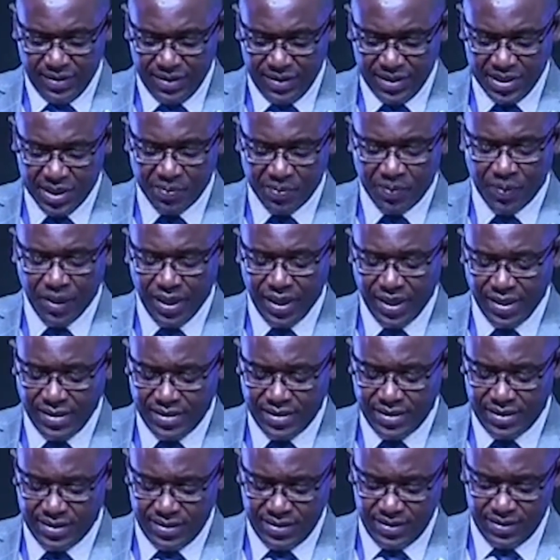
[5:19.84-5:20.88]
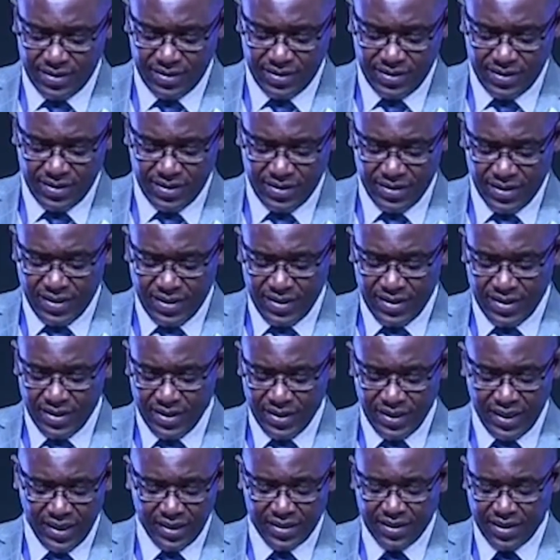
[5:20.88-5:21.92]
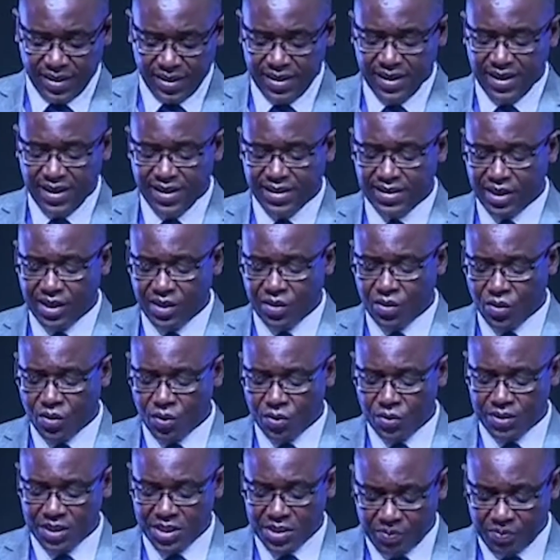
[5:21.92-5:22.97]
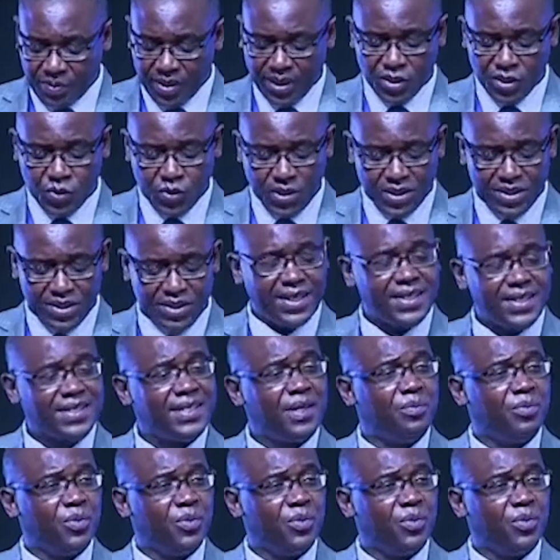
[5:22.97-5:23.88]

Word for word: this place like 3 years ago this place was just a